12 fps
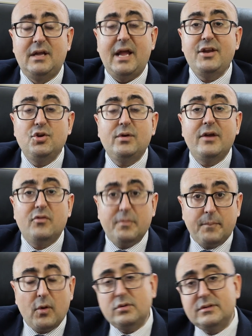And you can
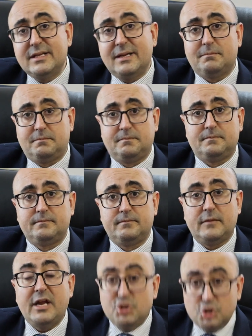report them,
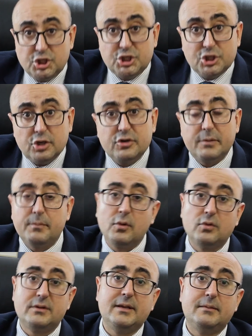and you should
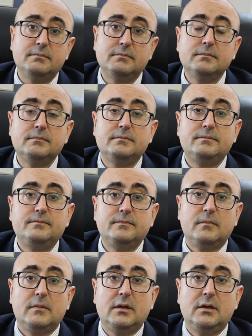report them.
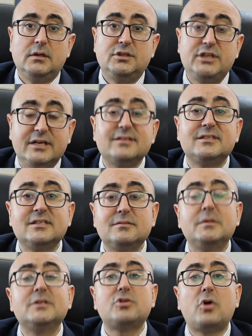
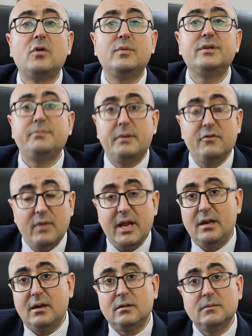Justice must always
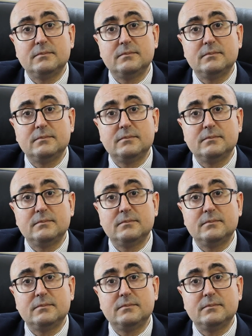prevail.